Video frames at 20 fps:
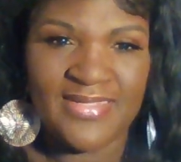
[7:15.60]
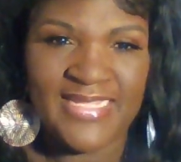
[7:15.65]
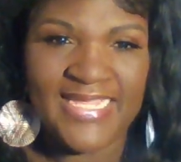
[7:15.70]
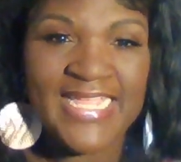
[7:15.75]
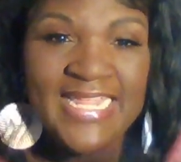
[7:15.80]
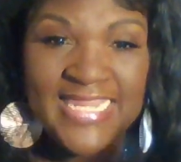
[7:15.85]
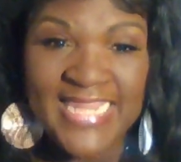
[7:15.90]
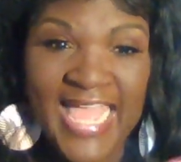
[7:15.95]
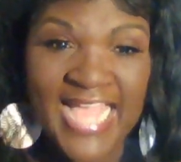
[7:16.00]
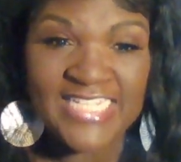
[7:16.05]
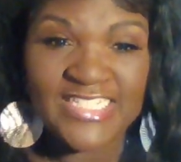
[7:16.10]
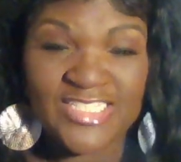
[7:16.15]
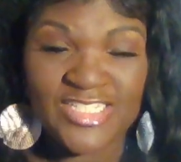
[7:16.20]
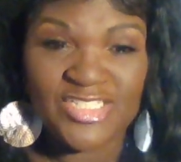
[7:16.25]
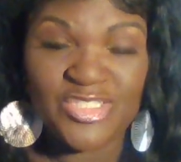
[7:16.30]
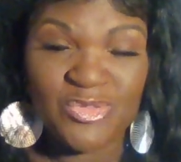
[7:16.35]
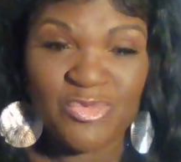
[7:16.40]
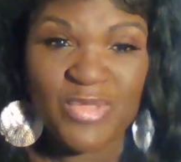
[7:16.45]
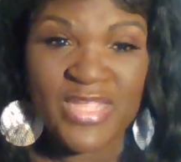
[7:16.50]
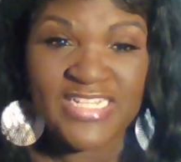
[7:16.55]
in that
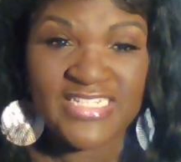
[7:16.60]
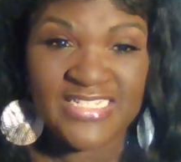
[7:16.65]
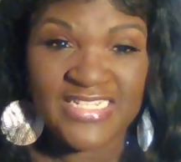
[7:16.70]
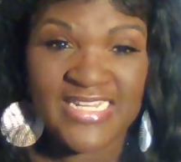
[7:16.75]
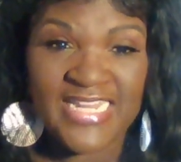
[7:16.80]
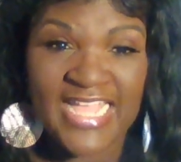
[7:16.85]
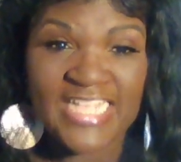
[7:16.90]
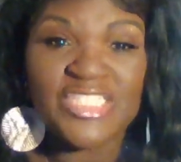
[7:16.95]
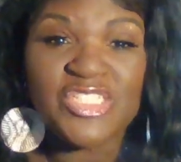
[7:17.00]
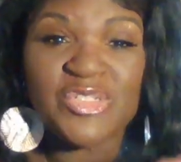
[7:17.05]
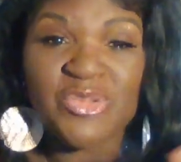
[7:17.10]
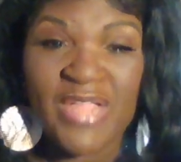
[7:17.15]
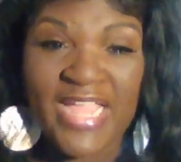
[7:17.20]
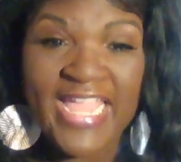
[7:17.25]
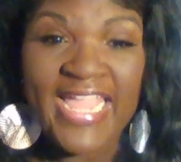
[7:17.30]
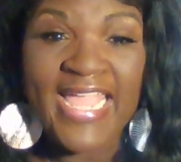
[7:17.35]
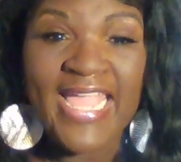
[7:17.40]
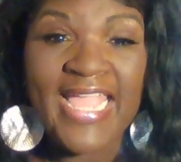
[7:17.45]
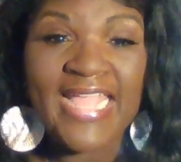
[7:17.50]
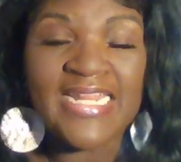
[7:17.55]
situation that you're
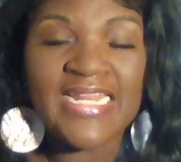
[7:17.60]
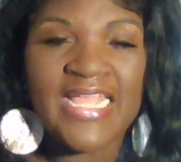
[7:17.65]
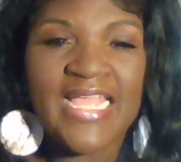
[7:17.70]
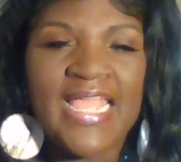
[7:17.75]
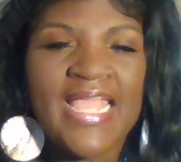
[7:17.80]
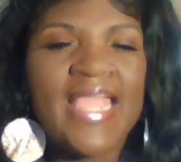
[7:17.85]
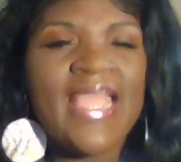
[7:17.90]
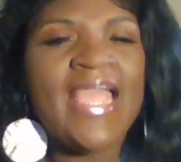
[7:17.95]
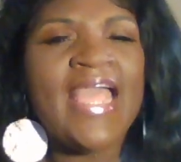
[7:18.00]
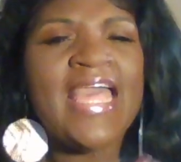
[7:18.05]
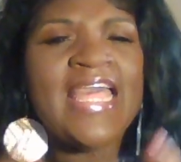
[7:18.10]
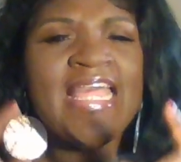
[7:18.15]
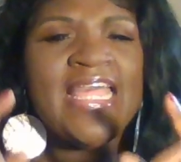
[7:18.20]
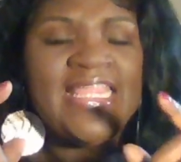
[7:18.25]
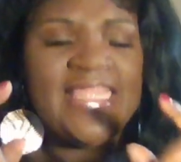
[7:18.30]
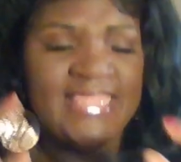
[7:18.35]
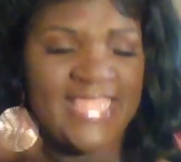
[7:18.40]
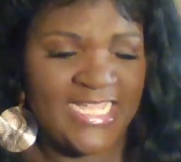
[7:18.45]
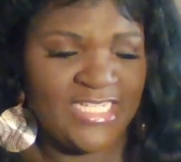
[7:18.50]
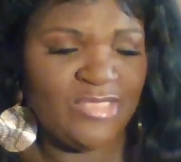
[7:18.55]
in,
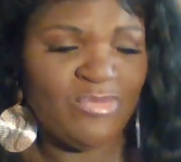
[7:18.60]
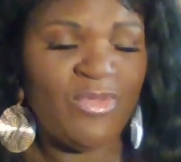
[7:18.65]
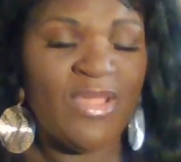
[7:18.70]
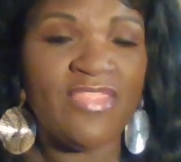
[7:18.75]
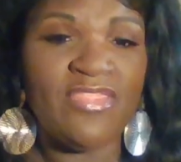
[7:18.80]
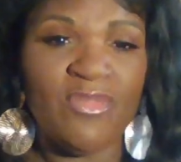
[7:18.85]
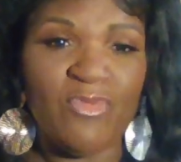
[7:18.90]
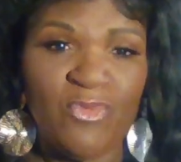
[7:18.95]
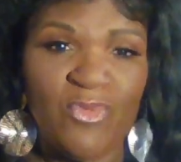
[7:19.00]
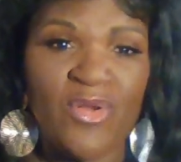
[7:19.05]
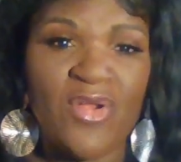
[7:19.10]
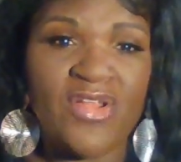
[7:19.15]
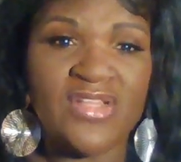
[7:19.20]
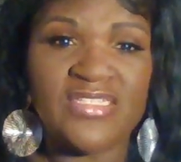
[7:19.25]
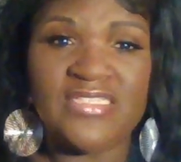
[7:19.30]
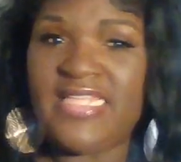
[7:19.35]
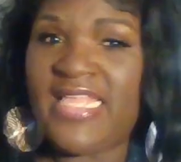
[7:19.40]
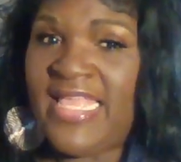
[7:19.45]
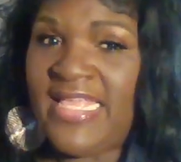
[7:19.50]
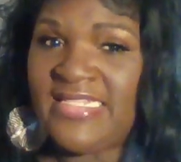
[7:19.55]
that's what the word
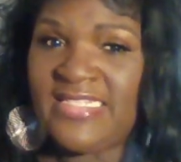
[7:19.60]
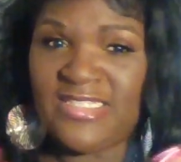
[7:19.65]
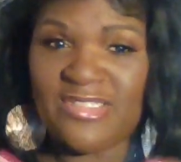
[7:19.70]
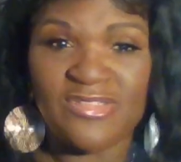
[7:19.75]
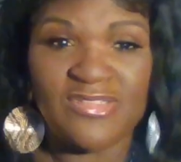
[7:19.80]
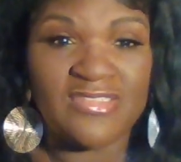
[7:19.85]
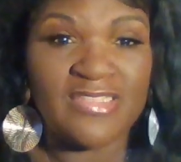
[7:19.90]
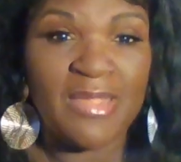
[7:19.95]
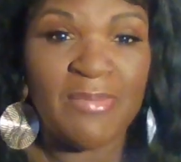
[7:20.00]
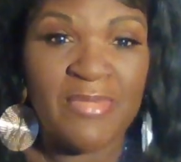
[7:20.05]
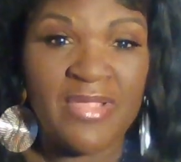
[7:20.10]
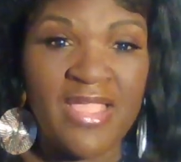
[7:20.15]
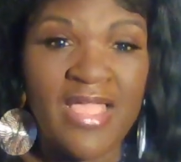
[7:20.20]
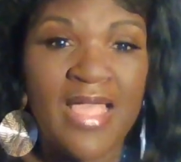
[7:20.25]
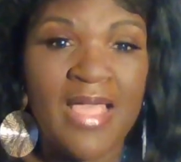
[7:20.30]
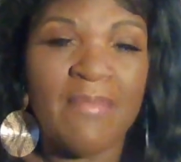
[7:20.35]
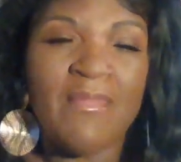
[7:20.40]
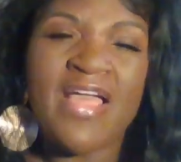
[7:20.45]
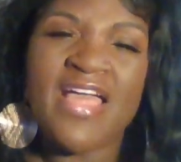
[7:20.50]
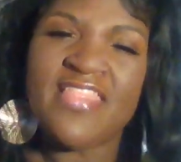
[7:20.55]
says to sum it
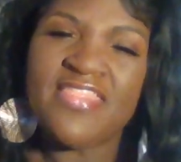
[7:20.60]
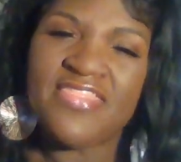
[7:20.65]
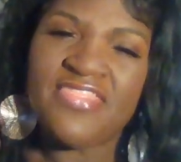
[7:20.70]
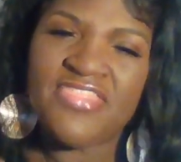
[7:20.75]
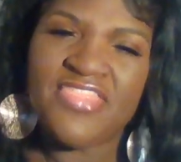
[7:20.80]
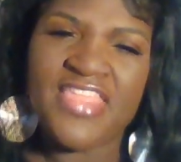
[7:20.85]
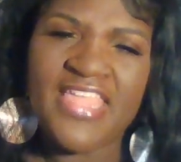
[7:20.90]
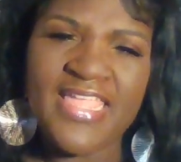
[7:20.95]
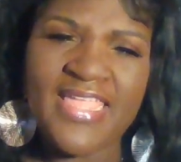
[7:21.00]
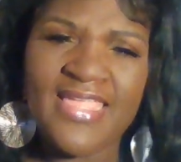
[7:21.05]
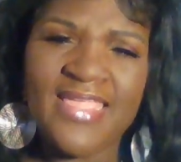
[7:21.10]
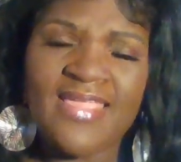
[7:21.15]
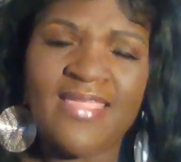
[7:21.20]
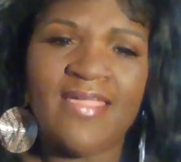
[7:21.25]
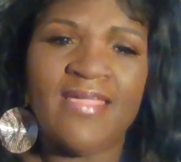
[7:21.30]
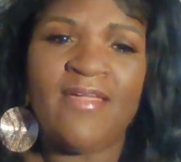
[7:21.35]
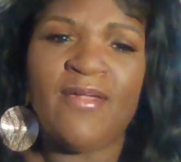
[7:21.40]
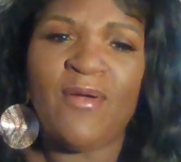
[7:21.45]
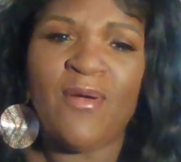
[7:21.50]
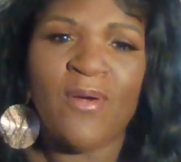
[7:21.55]
up.
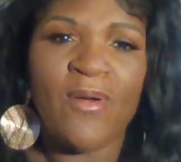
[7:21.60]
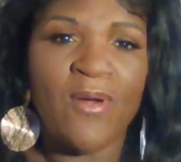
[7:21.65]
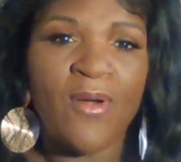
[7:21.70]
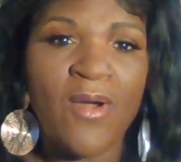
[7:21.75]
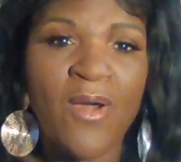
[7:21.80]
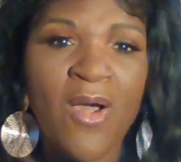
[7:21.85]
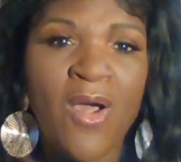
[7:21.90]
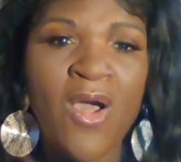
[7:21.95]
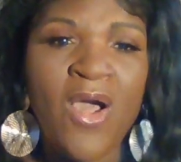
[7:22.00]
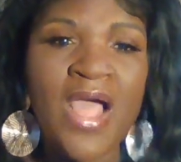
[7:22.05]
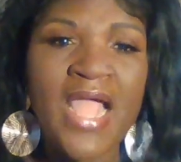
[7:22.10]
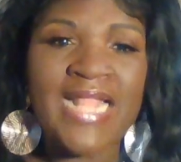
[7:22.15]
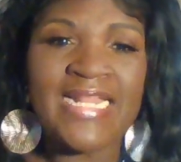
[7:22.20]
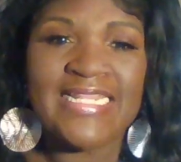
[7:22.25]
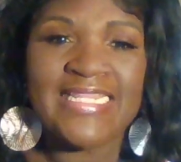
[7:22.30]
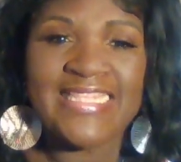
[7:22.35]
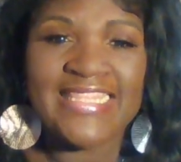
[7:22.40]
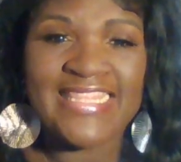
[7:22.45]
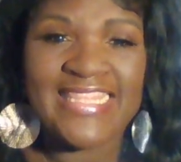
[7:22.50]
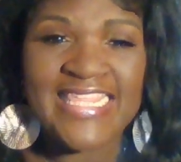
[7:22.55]
Think
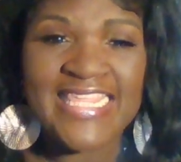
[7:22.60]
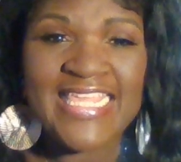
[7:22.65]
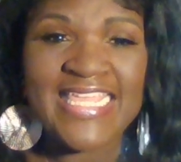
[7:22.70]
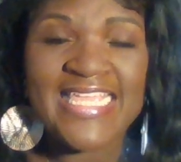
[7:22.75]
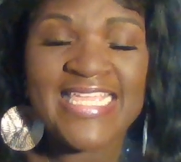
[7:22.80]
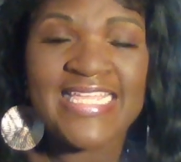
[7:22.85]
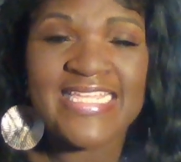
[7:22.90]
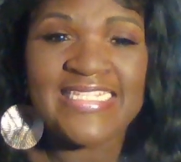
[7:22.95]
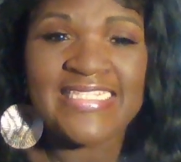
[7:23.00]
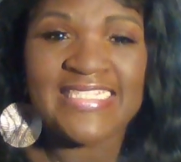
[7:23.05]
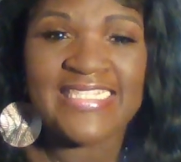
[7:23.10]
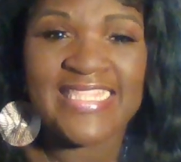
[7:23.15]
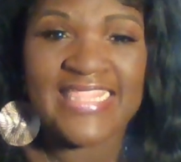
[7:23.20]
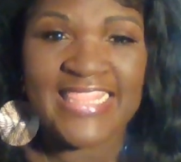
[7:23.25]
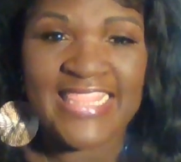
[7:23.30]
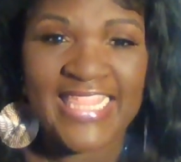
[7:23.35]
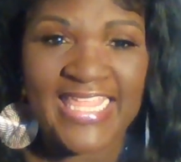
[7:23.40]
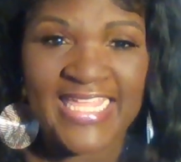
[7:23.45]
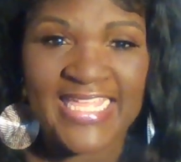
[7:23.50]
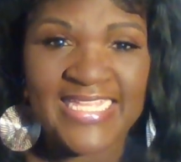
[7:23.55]
on these
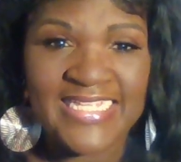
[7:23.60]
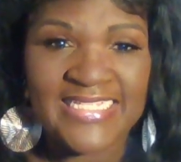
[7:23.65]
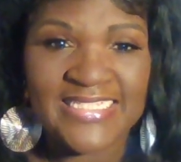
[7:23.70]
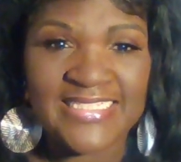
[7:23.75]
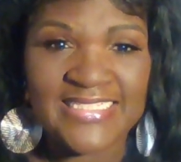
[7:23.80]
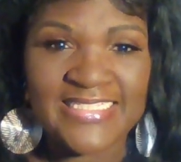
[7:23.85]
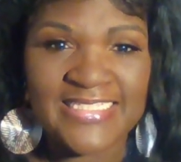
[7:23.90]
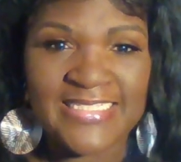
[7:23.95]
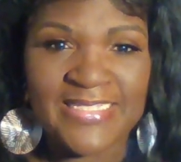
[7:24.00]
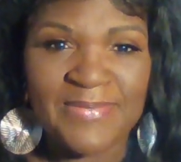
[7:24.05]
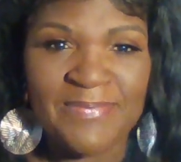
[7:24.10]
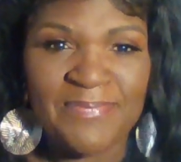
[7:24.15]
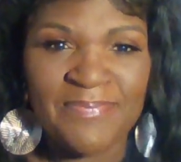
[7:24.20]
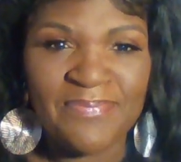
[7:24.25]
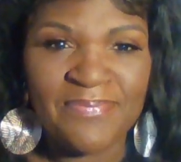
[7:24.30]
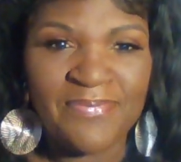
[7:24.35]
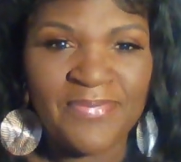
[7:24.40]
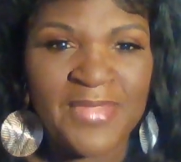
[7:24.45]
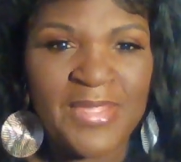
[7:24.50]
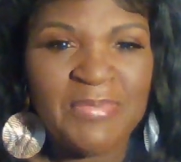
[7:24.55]
things
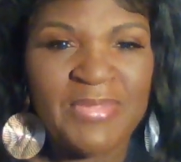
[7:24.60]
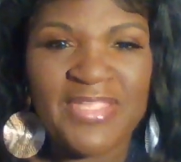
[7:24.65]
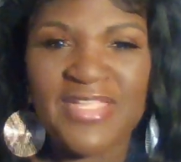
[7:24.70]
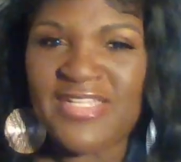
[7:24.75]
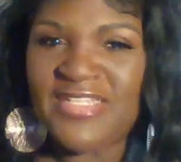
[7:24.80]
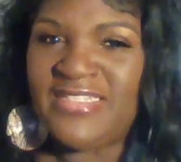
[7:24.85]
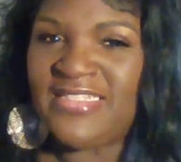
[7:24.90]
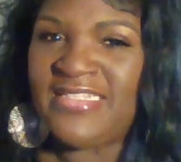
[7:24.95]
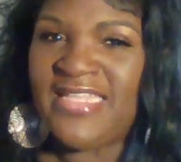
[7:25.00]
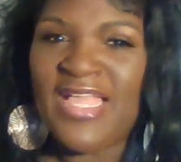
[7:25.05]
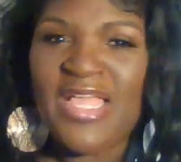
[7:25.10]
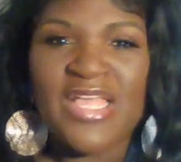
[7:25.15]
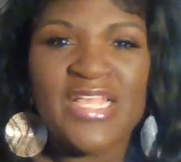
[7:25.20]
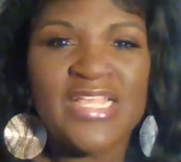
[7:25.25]
because